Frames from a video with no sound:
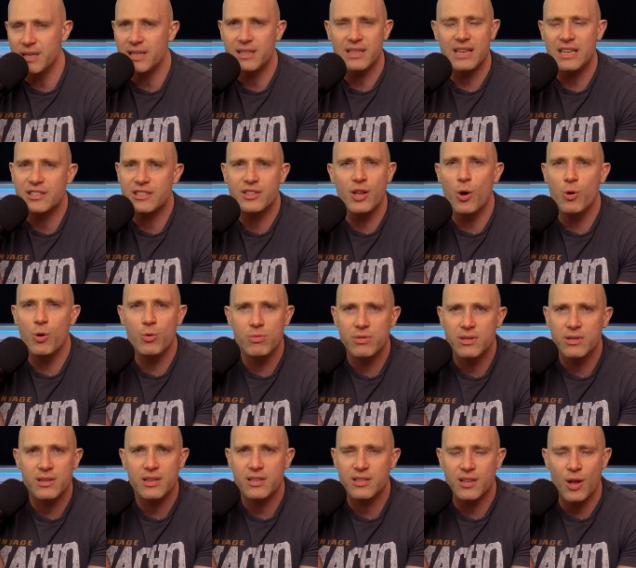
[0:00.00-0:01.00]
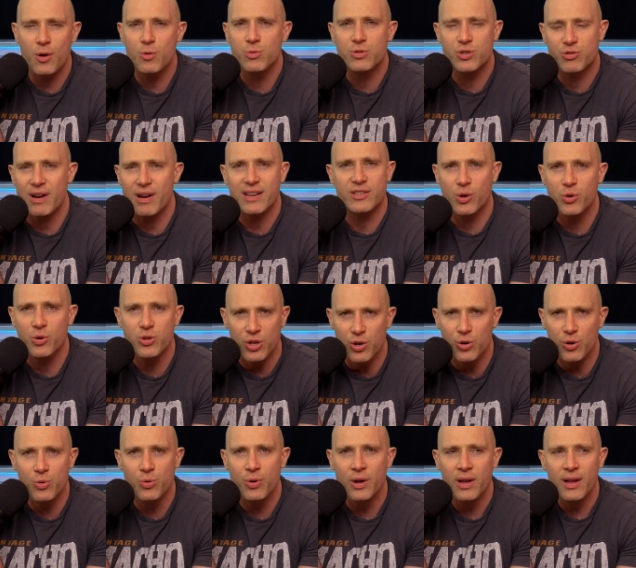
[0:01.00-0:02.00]
But it's no it's no stress on
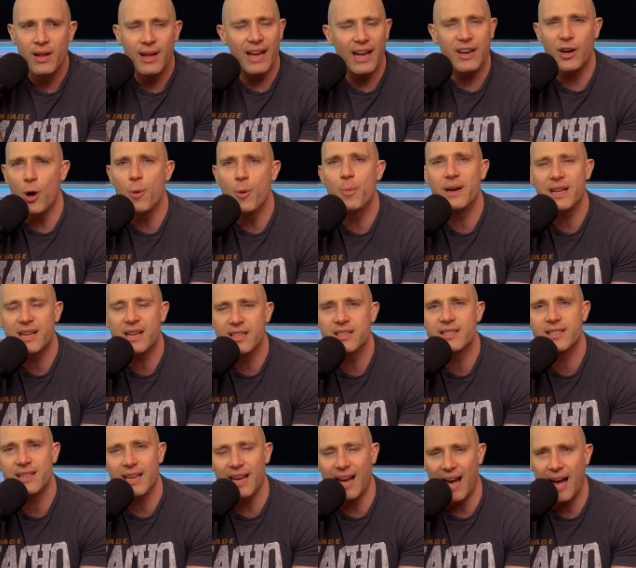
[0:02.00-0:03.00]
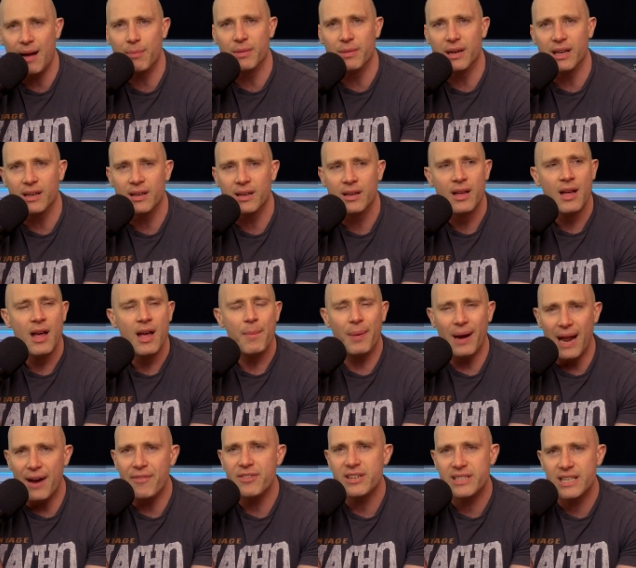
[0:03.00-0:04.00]
you, and nobody can see it happening.
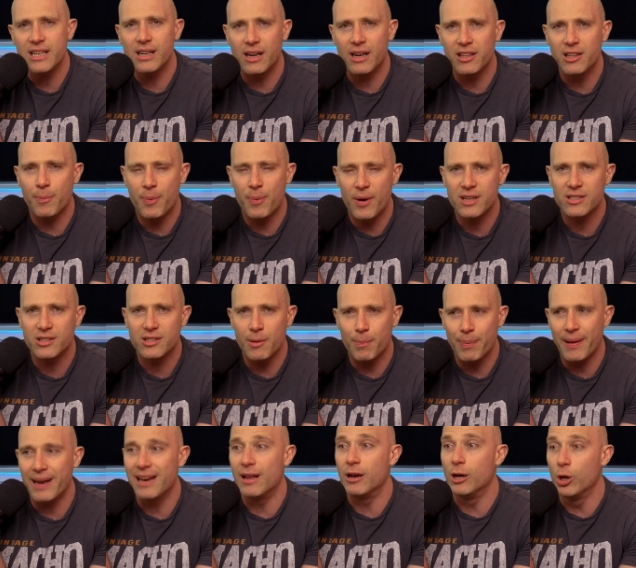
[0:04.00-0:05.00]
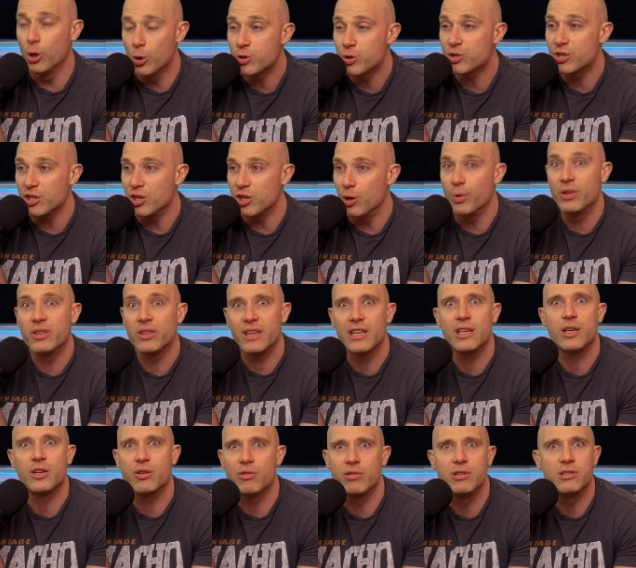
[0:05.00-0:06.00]
But every single other person on the planet looks at you and
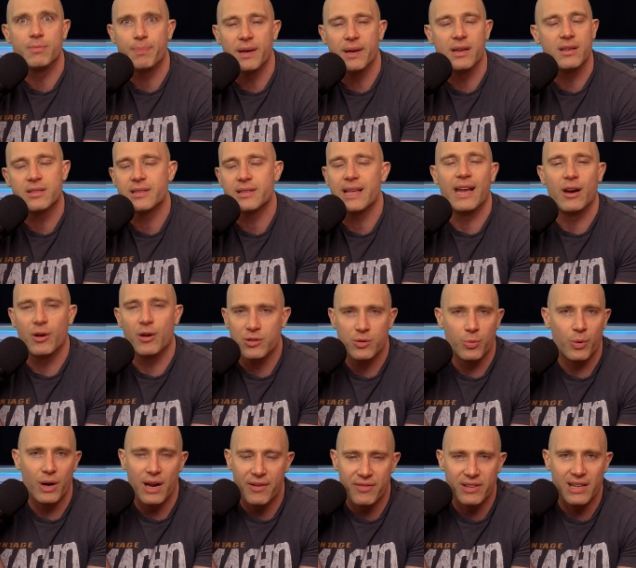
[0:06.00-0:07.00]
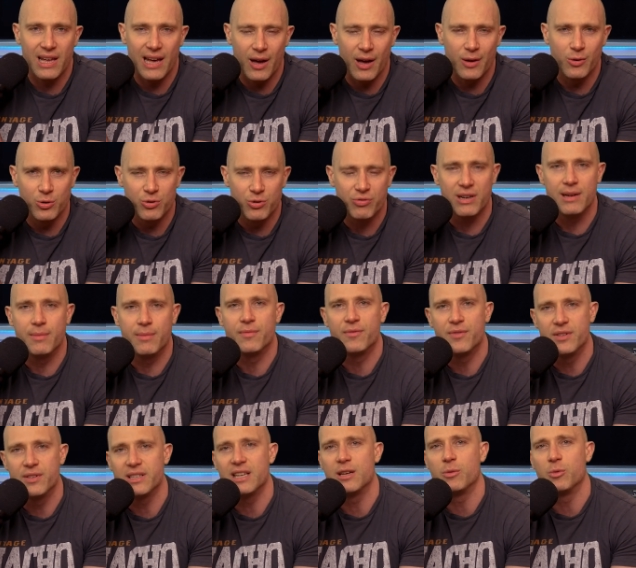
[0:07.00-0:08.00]
think you're as big as Thanos or whatever the hell your dream
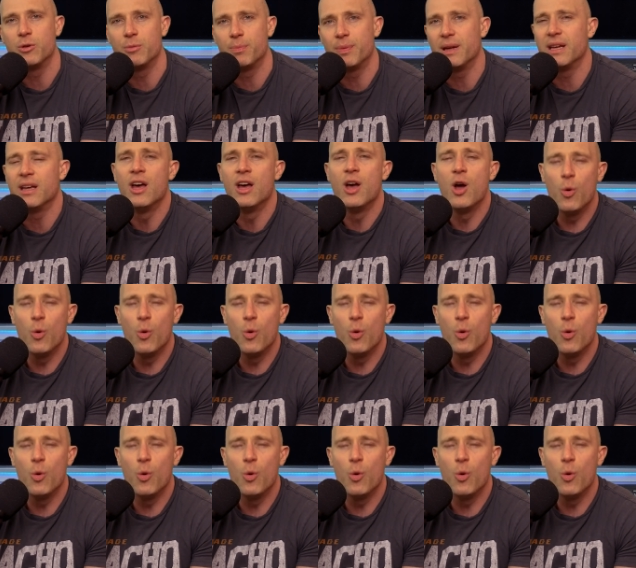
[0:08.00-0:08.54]
physique would be.